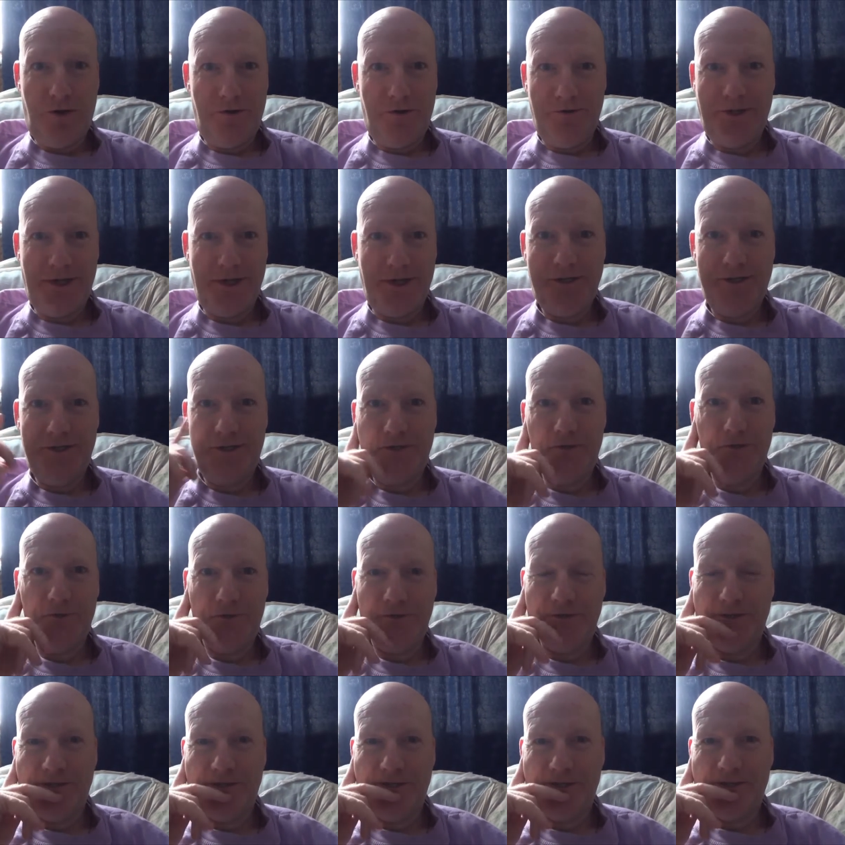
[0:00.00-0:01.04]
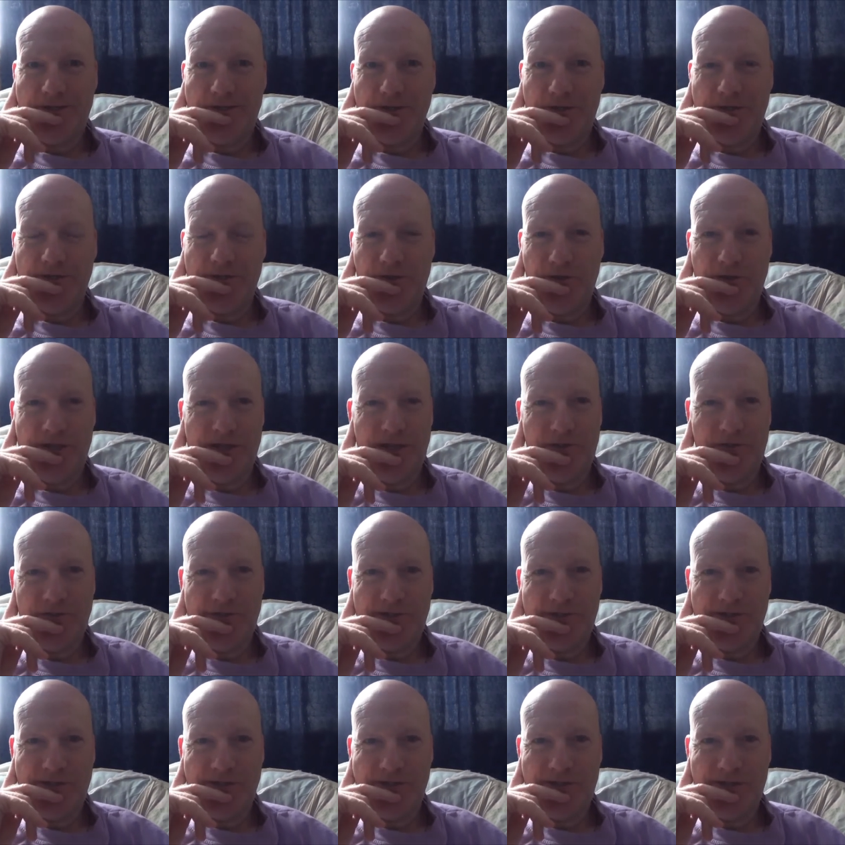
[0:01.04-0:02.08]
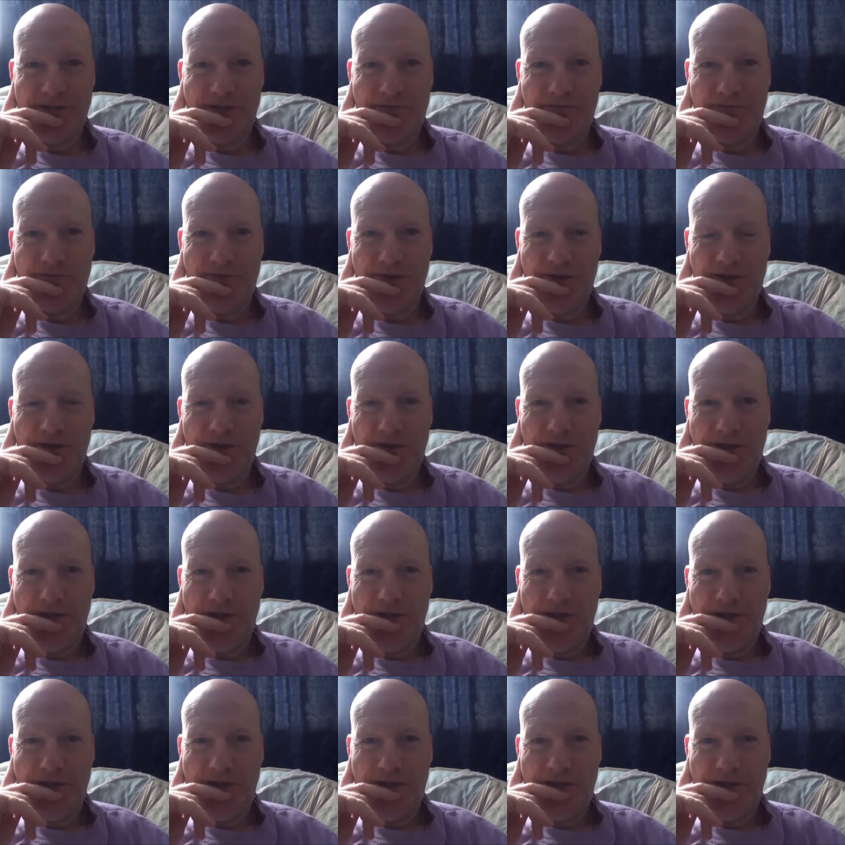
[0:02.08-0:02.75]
I, you know, it's it's all interesting stuff.